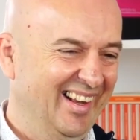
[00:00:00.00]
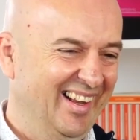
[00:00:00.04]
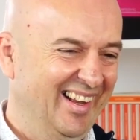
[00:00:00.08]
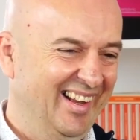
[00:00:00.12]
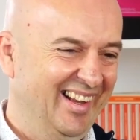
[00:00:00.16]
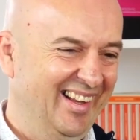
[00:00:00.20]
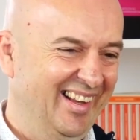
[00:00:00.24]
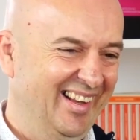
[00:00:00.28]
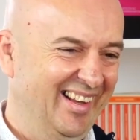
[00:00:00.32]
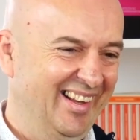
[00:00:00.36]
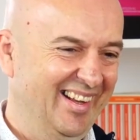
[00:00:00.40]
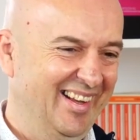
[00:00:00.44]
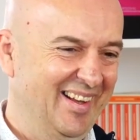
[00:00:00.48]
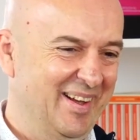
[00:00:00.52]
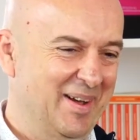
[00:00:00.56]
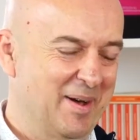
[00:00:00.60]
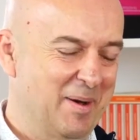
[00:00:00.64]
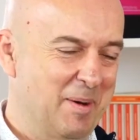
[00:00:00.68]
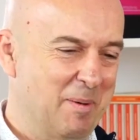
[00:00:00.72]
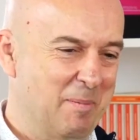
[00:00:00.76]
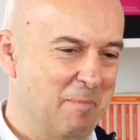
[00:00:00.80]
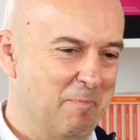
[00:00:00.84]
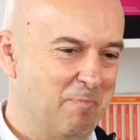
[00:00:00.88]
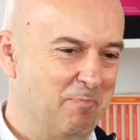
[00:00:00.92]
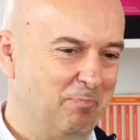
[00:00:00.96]

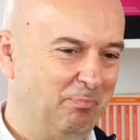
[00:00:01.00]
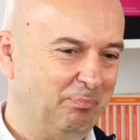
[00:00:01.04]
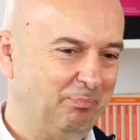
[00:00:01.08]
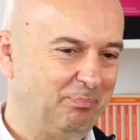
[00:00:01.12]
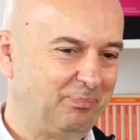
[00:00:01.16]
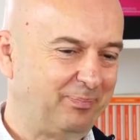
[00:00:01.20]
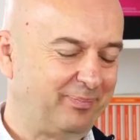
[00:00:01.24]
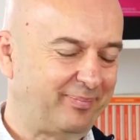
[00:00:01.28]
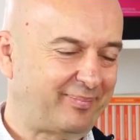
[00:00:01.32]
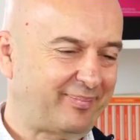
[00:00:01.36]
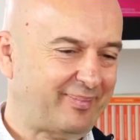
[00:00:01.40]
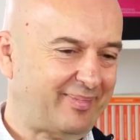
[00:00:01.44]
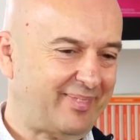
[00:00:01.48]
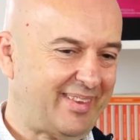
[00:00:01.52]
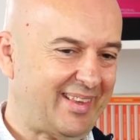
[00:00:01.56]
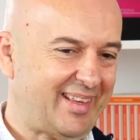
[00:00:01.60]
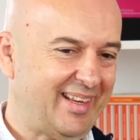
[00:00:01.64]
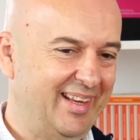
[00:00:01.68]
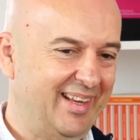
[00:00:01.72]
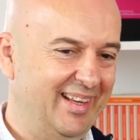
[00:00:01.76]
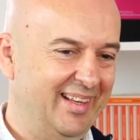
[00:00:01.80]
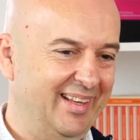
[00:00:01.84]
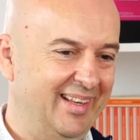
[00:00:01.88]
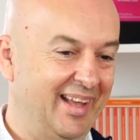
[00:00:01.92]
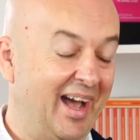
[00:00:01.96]
Um,
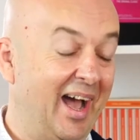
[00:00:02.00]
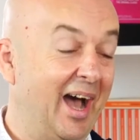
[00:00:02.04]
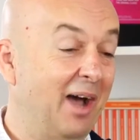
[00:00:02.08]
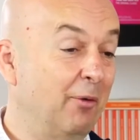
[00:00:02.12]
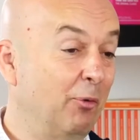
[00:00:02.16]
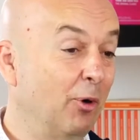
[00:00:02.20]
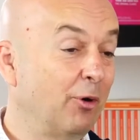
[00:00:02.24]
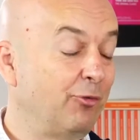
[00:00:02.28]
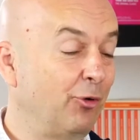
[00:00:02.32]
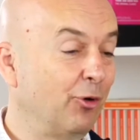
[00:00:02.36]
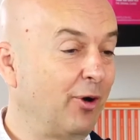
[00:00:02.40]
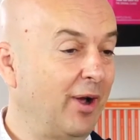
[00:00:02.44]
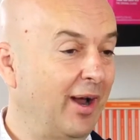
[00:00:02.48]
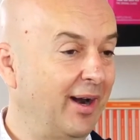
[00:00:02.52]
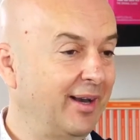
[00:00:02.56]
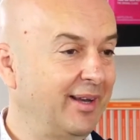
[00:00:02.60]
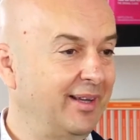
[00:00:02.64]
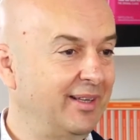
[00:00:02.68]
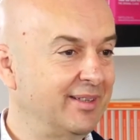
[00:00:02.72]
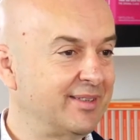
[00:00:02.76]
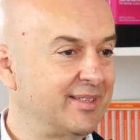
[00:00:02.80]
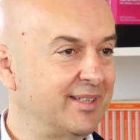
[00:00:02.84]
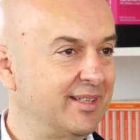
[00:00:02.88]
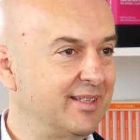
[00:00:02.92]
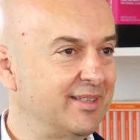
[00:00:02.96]
yeah, I work for
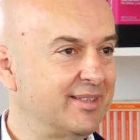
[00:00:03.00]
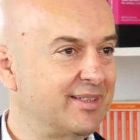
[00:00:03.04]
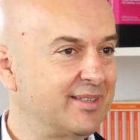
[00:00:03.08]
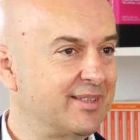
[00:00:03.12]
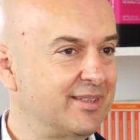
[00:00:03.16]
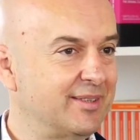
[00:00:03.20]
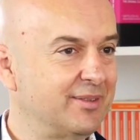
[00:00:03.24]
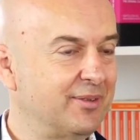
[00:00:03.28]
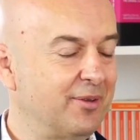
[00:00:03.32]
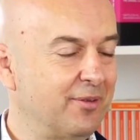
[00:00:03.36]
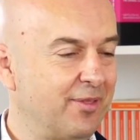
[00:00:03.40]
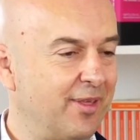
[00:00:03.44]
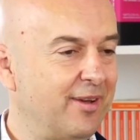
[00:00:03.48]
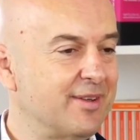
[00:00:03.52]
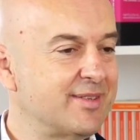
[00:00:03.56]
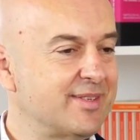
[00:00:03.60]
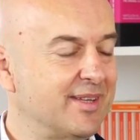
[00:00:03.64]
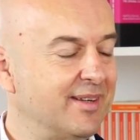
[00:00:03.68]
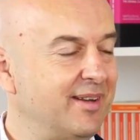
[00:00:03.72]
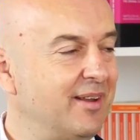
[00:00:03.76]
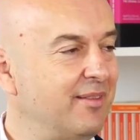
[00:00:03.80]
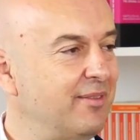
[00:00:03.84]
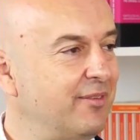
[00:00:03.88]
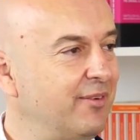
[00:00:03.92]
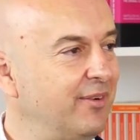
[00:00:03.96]
Cargill since
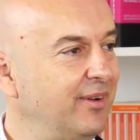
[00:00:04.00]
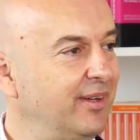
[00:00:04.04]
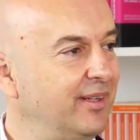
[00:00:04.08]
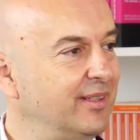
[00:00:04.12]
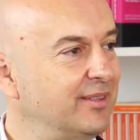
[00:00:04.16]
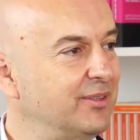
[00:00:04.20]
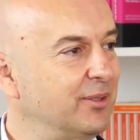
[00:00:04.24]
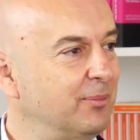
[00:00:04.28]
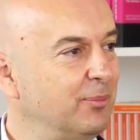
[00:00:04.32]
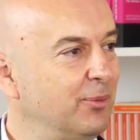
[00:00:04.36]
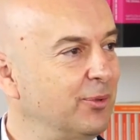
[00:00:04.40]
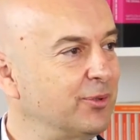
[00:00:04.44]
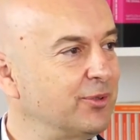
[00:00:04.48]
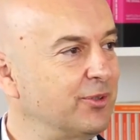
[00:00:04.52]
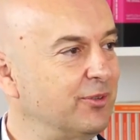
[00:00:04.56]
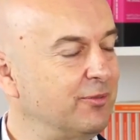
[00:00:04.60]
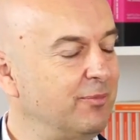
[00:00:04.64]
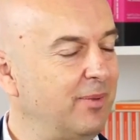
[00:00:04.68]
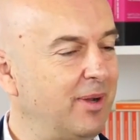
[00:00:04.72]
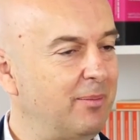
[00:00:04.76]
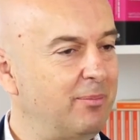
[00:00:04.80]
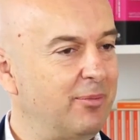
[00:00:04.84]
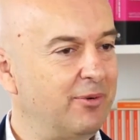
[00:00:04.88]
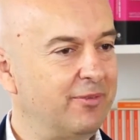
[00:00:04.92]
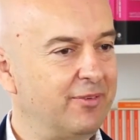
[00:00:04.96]
2003, so most of
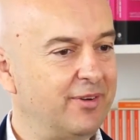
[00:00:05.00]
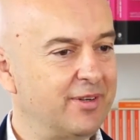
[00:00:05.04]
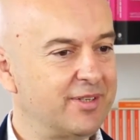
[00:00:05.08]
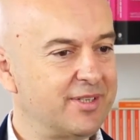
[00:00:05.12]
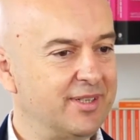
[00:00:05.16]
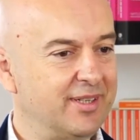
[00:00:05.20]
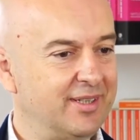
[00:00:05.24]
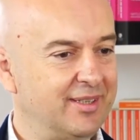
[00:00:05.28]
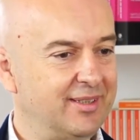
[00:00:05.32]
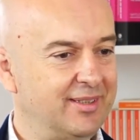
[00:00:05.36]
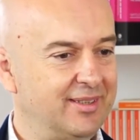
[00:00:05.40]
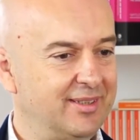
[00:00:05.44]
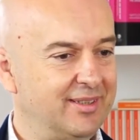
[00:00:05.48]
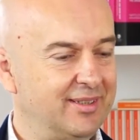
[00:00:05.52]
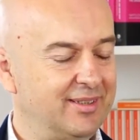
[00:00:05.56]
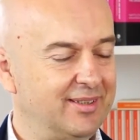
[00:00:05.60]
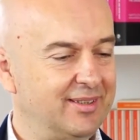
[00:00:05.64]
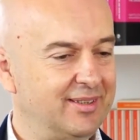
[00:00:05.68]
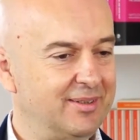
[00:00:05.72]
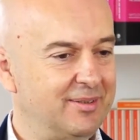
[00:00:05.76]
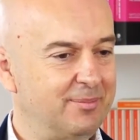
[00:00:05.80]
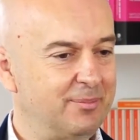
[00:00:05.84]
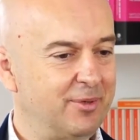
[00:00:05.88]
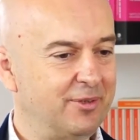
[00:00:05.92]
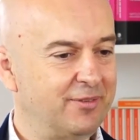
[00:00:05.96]
my professional
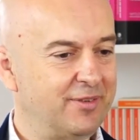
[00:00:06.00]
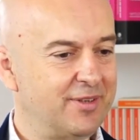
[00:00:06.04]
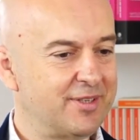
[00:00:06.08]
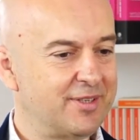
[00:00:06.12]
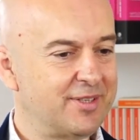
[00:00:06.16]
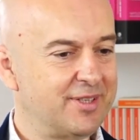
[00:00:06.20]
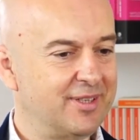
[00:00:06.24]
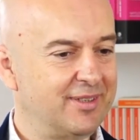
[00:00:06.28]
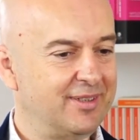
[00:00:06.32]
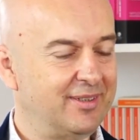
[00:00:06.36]
uh, professional